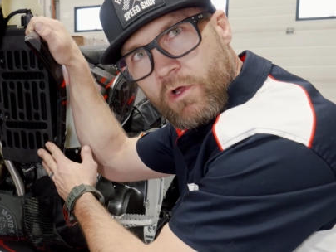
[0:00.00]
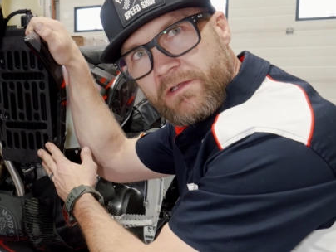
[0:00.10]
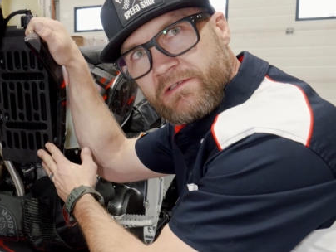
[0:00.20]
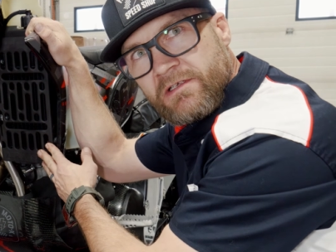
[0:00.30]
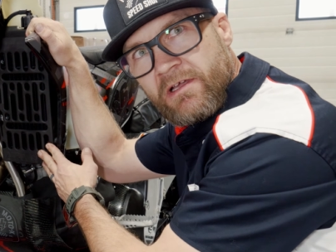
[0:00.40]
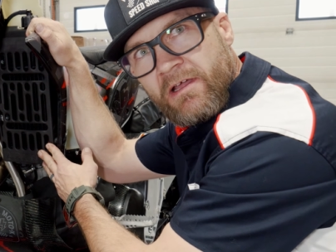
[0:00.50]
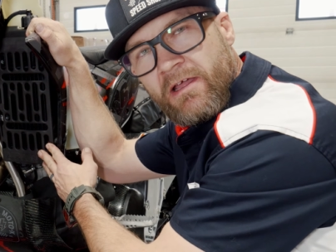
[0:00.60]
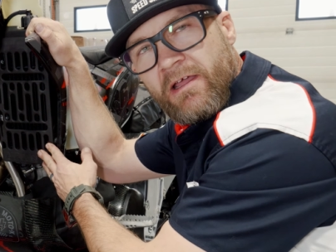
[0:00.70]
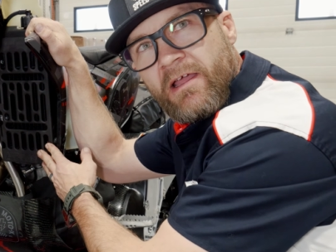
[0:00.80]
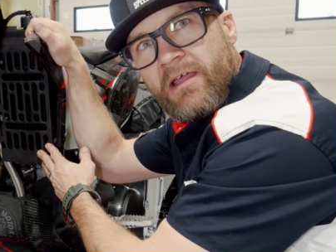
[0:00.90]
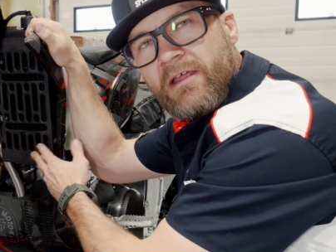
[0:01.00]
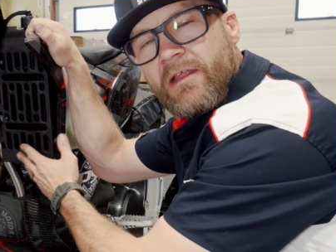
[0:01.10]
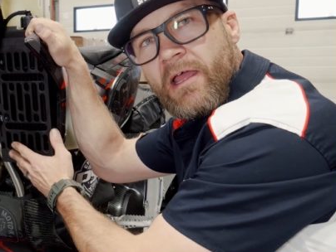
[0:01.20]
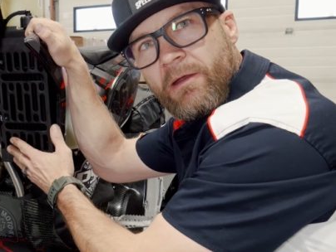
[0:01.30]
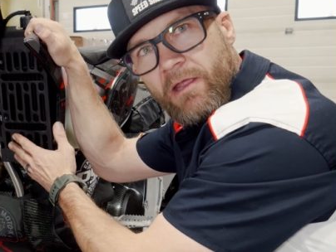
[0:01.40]
ones
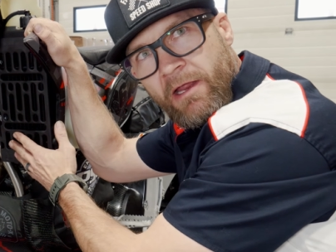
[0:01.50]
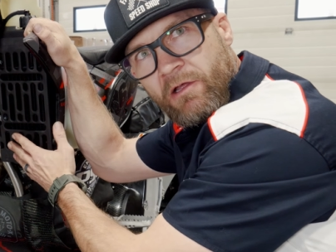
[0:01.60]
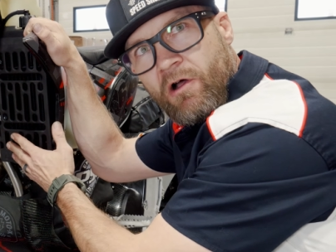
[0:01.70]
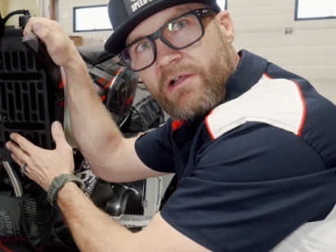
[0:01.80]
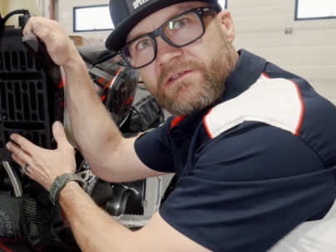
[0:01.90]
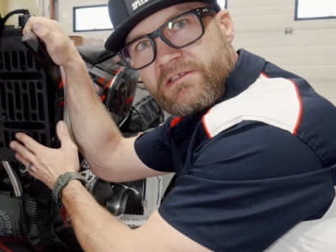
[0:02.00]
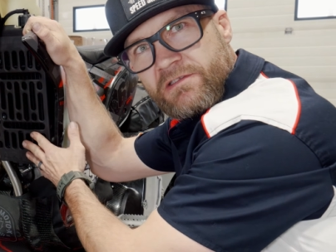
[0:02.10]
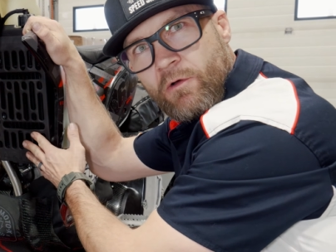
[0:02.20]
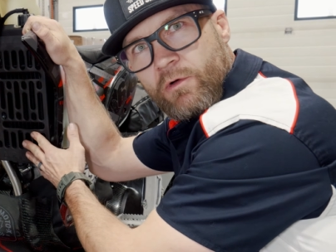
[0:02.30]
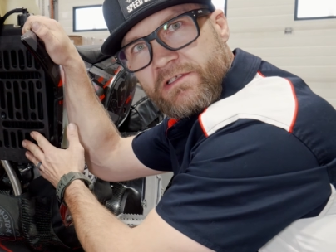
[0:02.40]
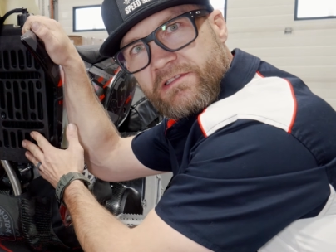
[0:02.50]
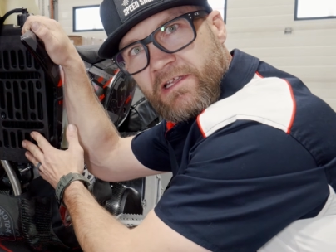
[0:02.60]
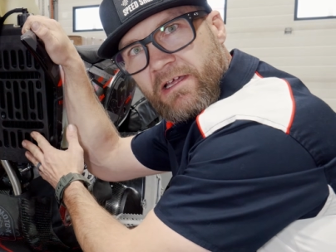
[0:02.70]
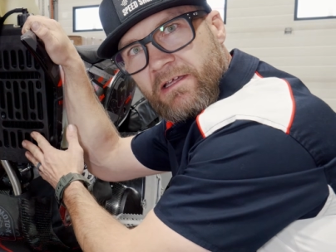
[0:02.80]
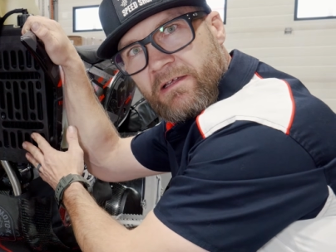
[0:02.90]
and cause the snow to
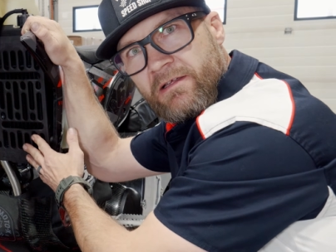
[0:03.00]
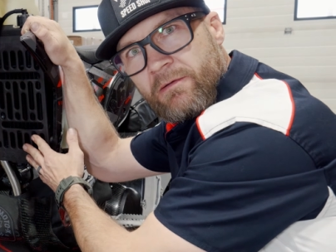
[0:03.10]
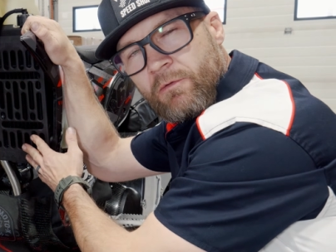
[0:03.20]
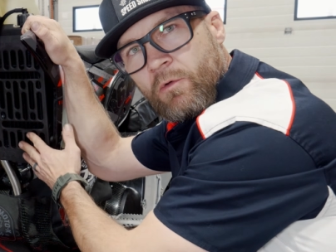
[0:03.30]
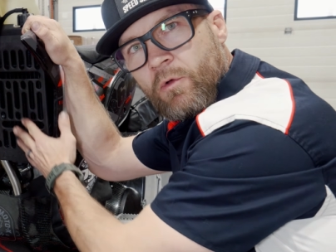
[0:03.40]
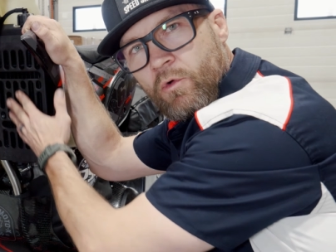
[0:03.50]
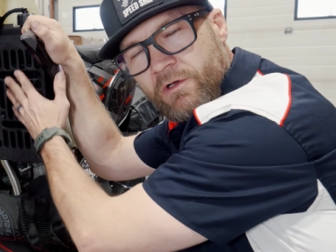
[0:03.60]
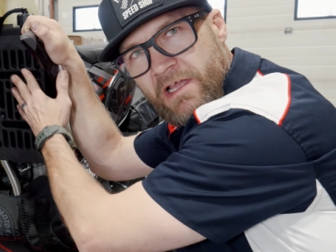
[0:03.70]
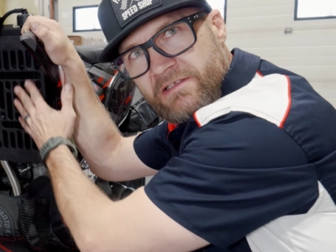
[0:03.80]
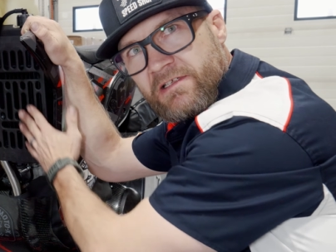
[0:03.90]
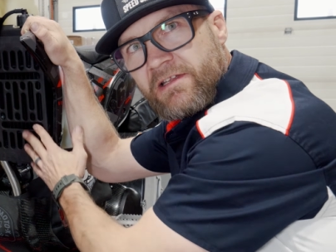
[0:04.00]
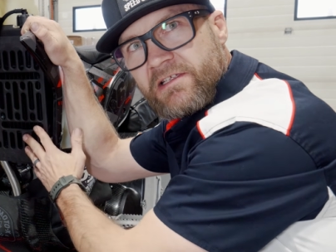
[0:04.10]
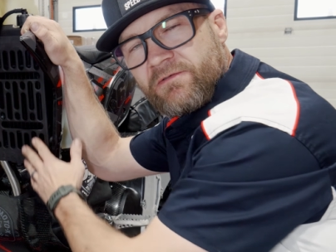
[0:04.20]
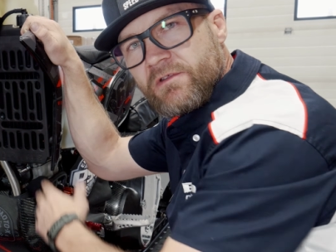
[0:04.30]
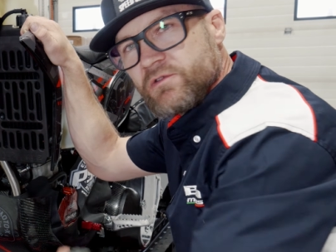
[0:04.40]
stick. We're testing
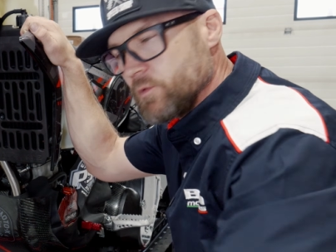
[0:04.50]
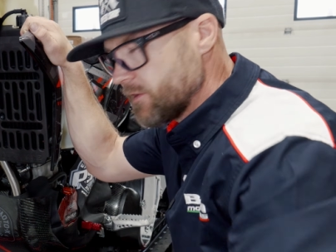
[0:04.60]
these for this